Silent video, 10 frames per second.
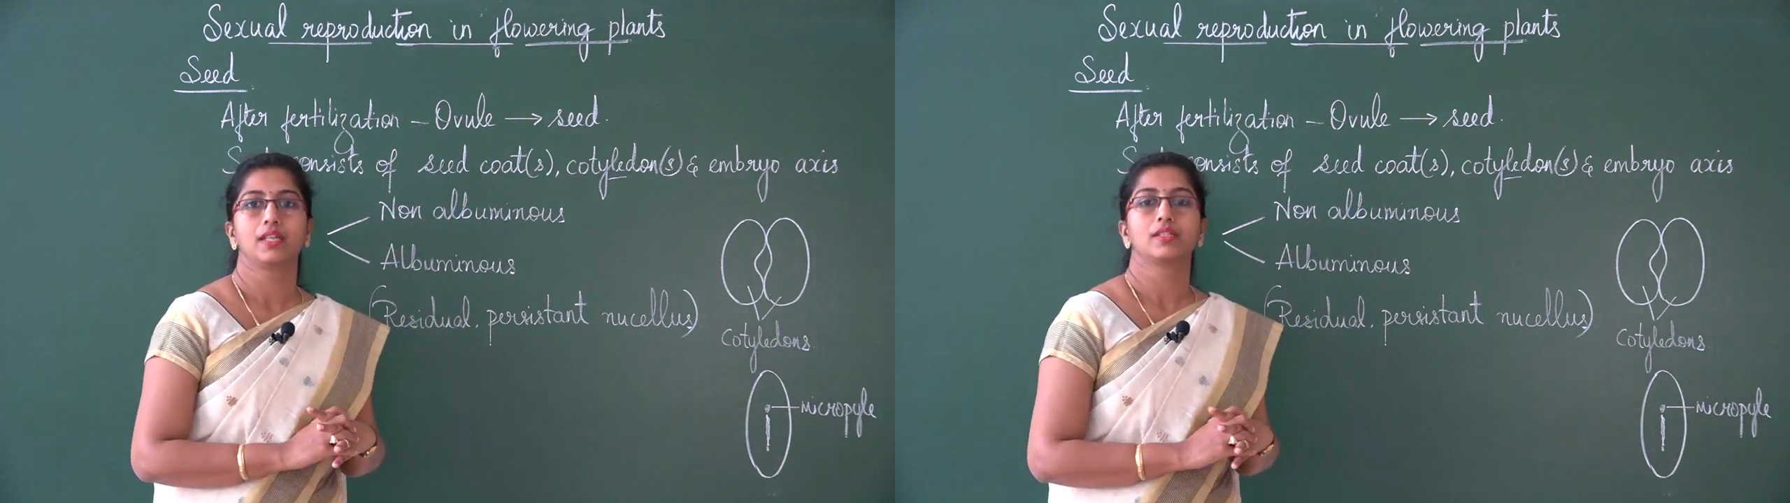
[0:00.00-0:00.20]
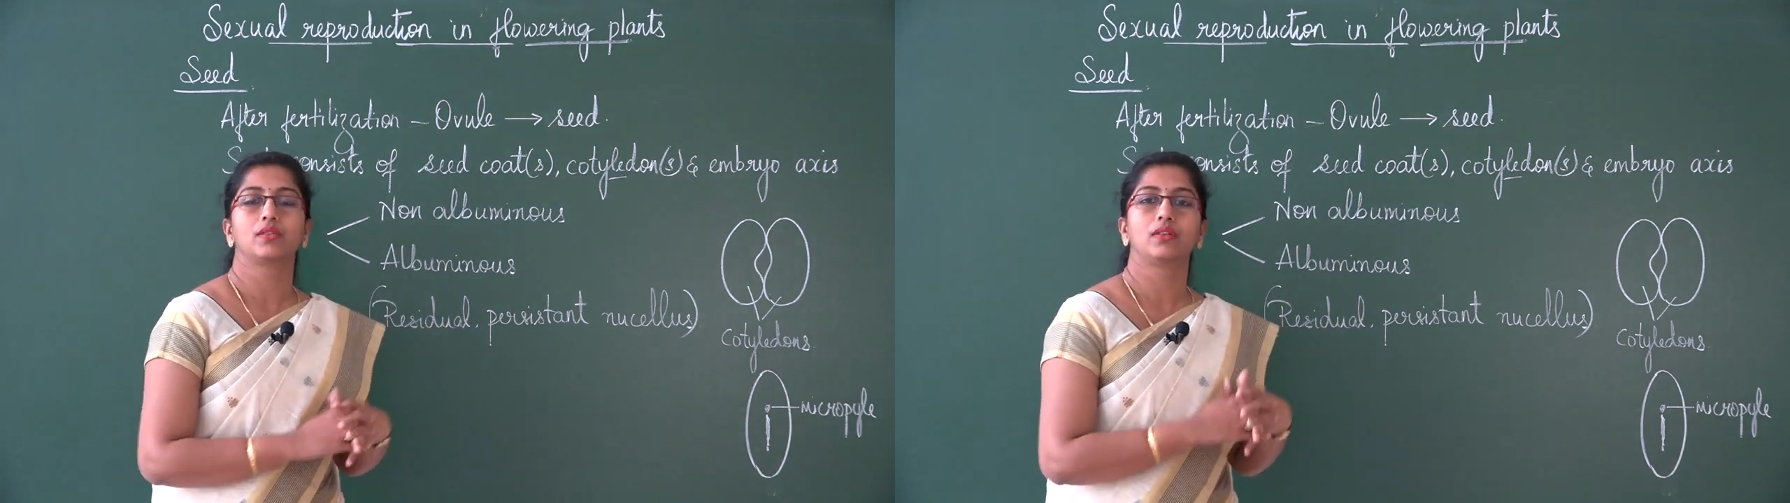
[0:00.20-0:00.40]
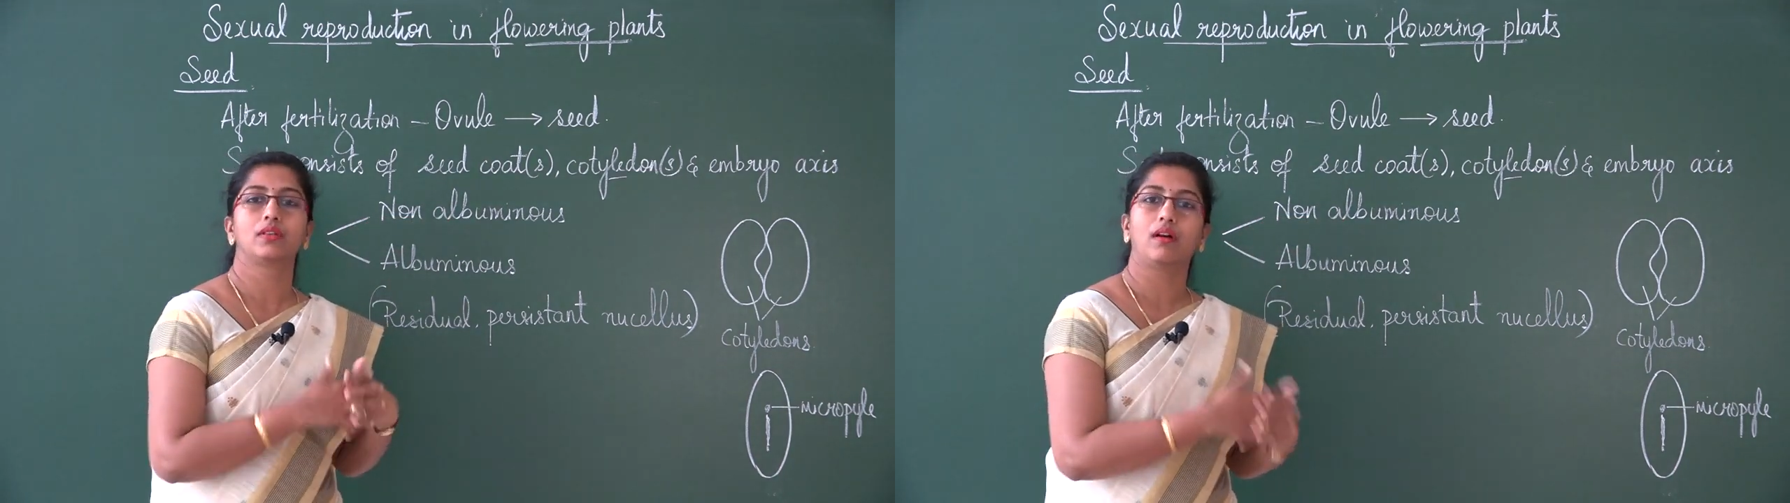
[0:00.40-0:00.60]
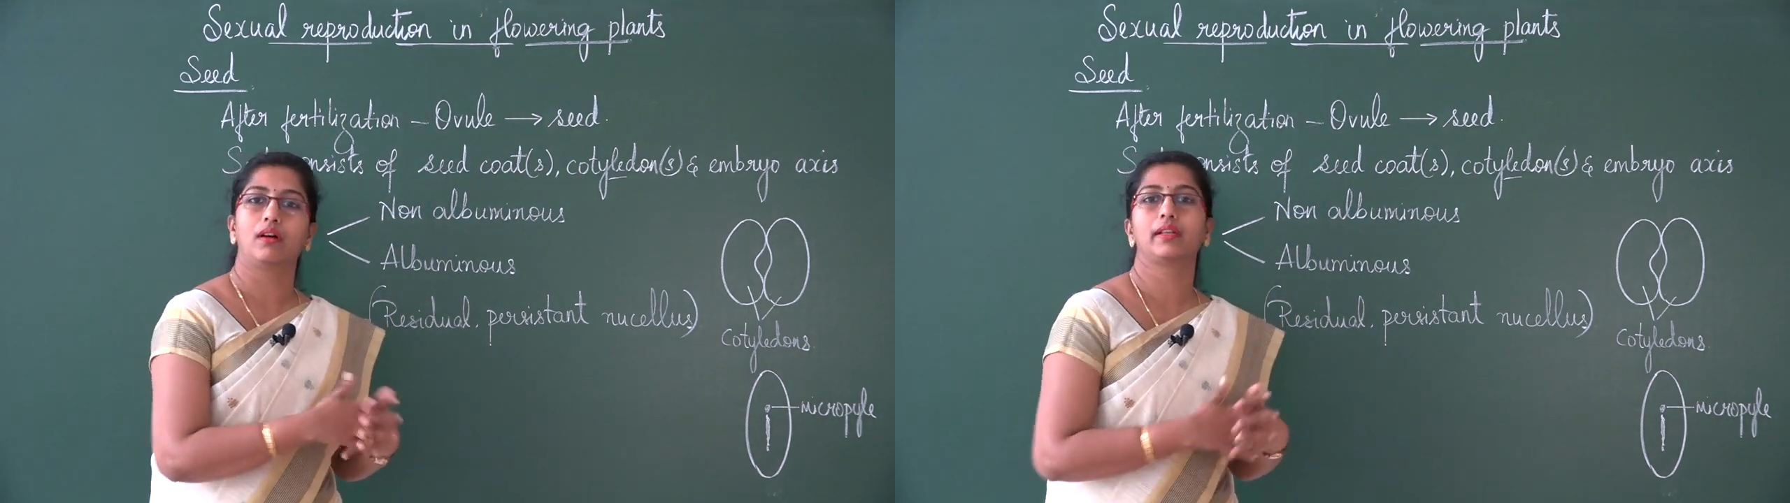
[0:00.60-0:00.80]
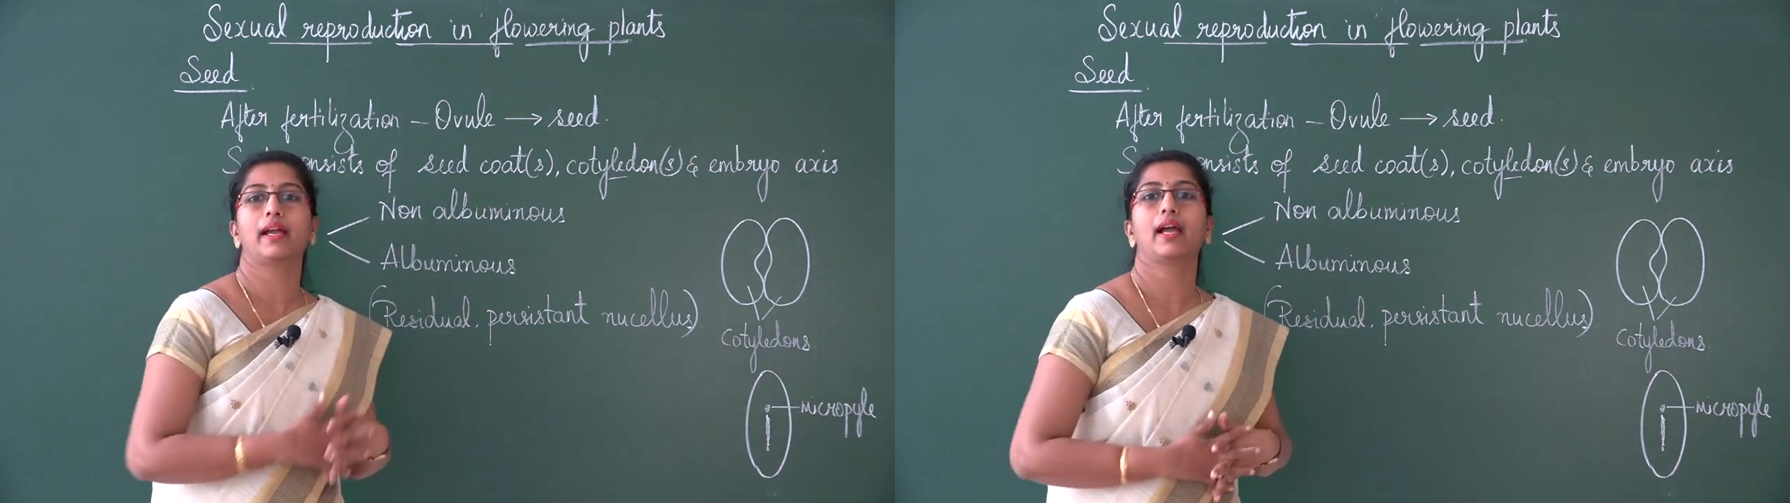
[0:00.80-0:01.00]
So
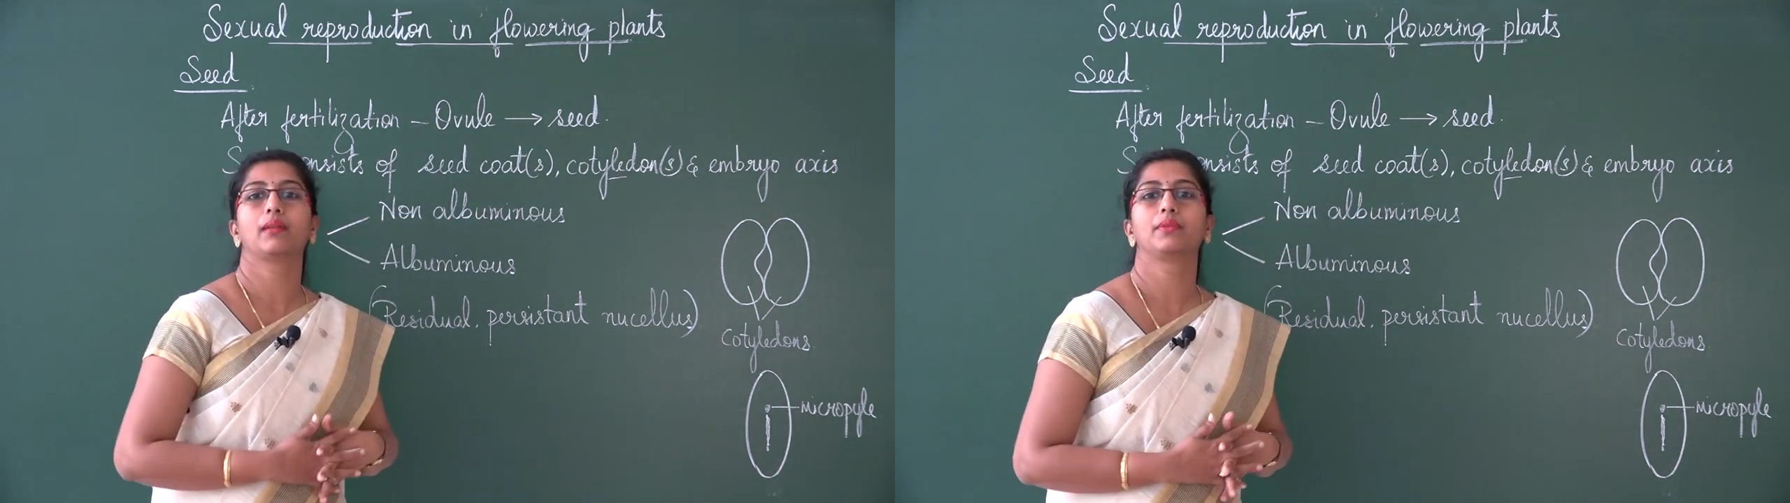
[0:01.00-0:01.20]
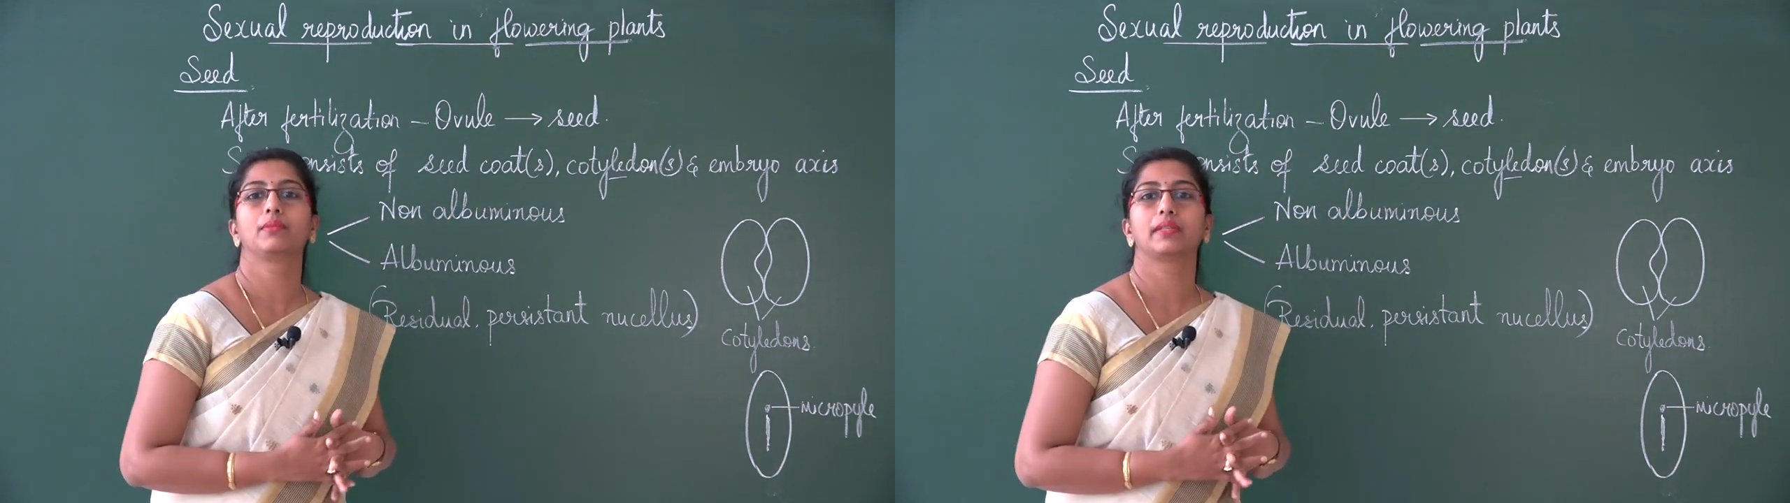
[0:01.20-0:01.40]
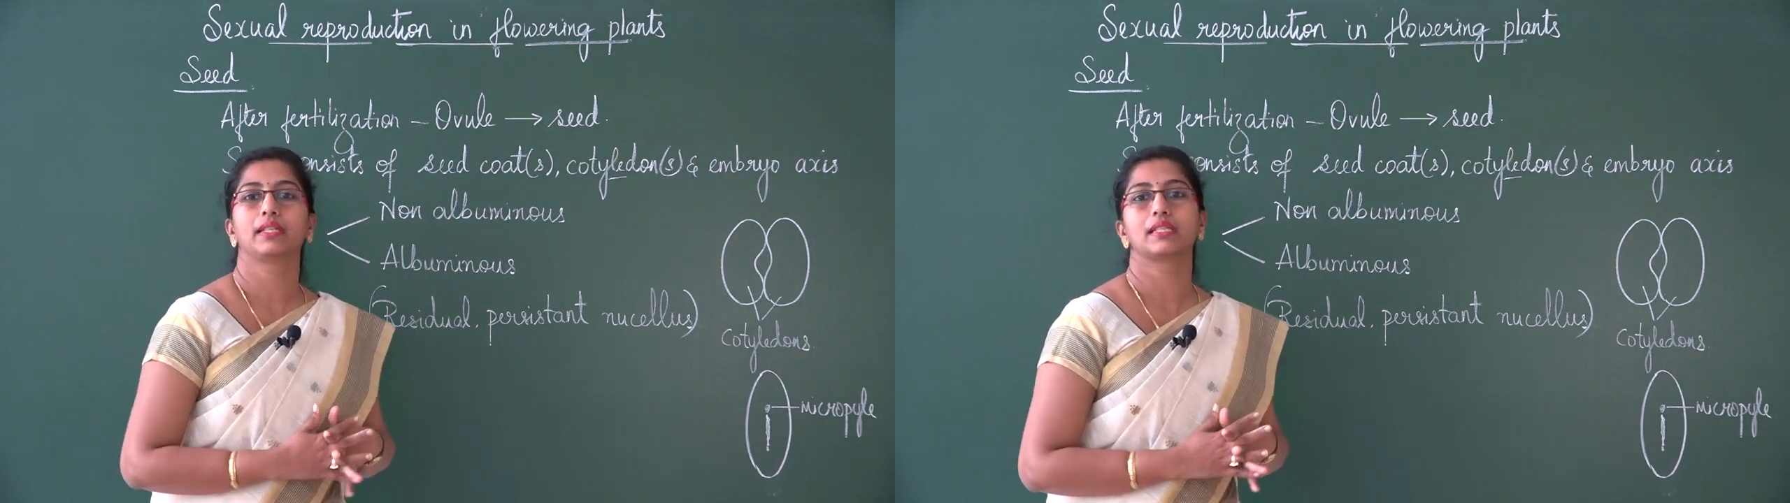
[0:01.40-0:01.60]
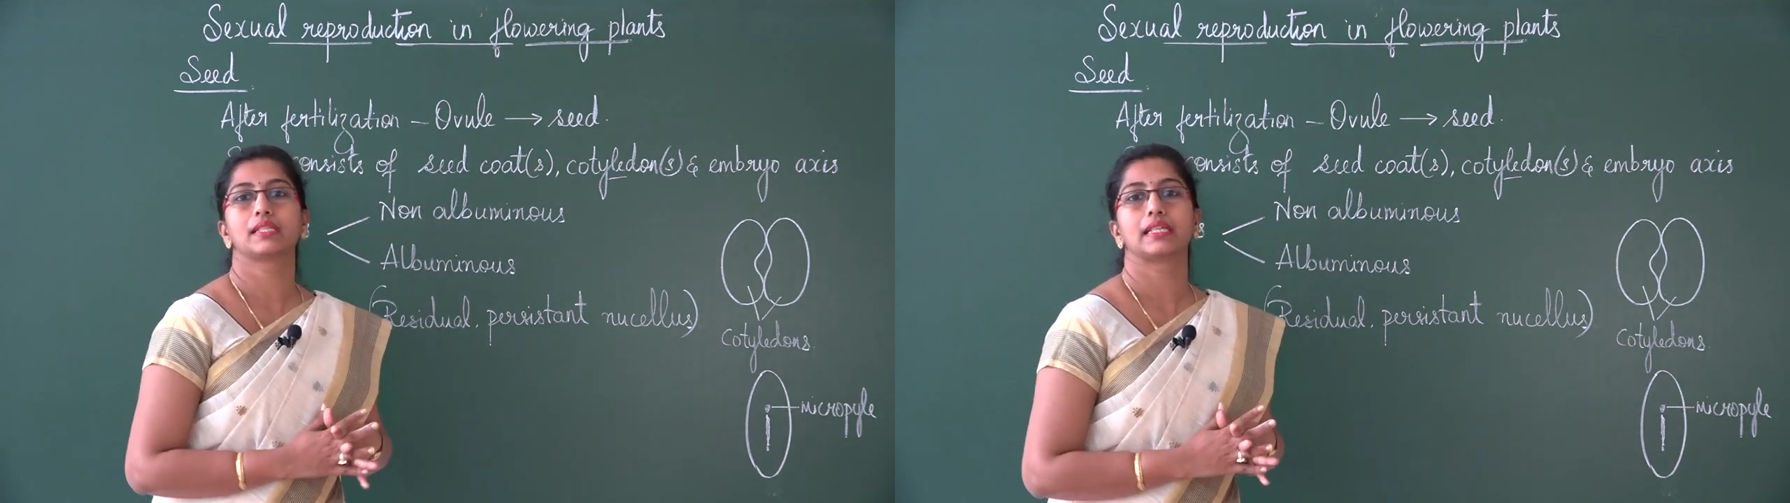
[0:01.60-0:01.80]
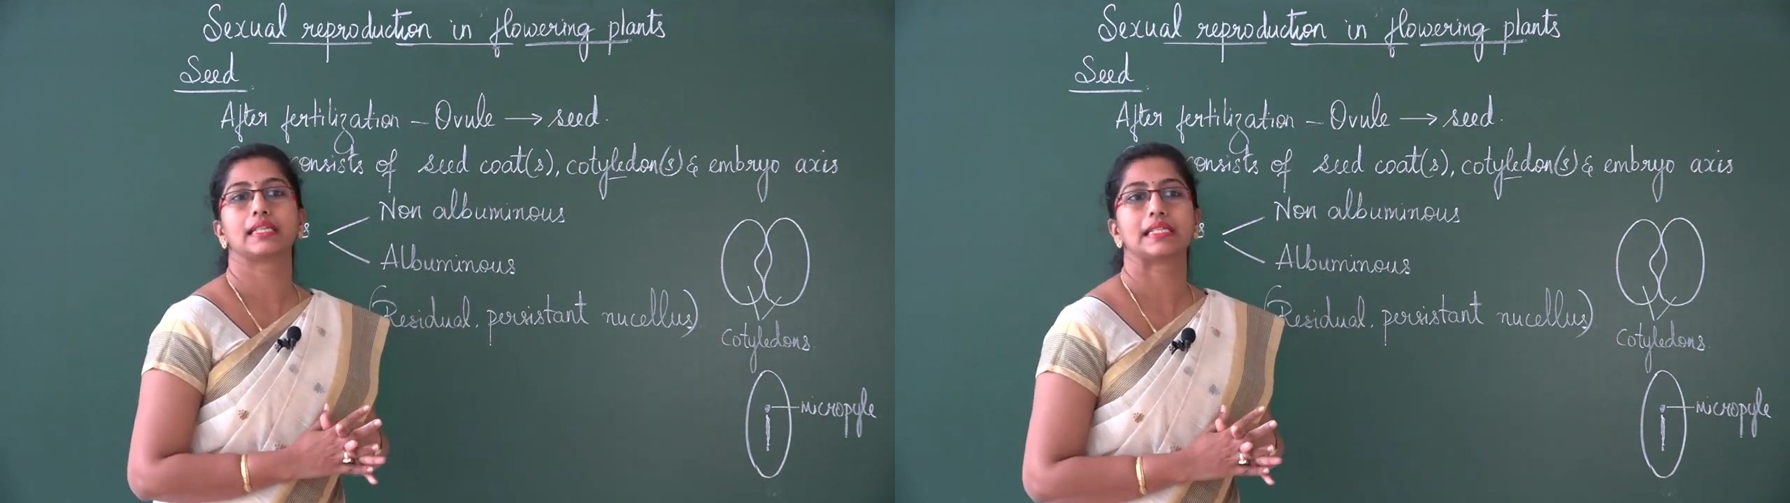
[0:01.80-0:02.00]
non-albuminous